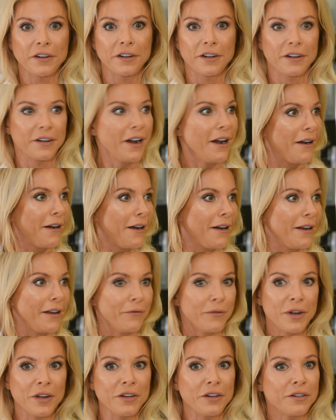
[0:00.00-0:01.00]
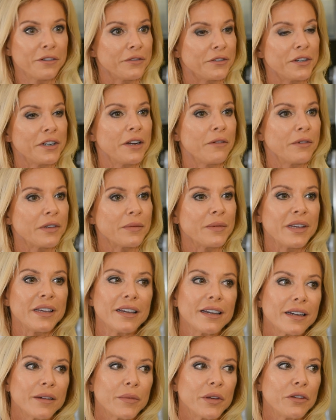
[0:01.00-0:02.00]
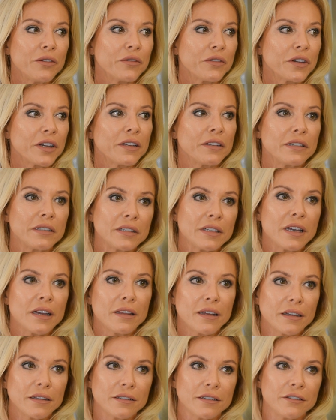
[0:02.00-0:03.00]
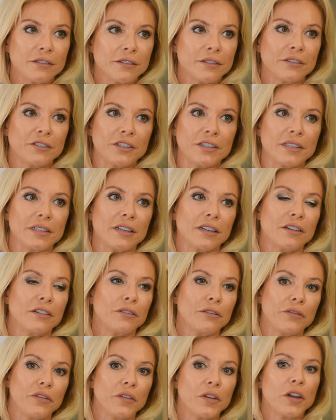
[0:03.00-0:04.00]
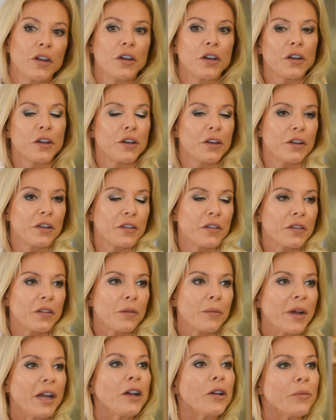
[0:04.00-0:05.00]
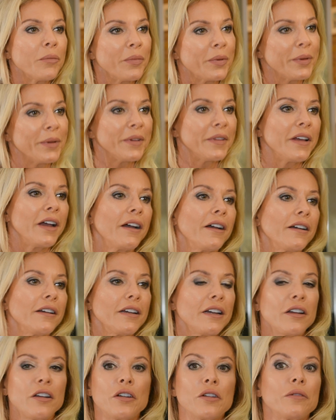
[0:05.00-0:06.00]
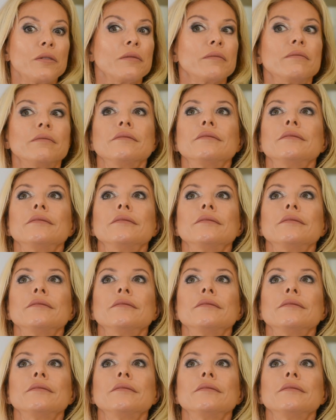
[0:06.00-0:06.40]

Ah, 1 year of training with me. Yeah, but you forget to say that, you know, she's taking some help that, you know,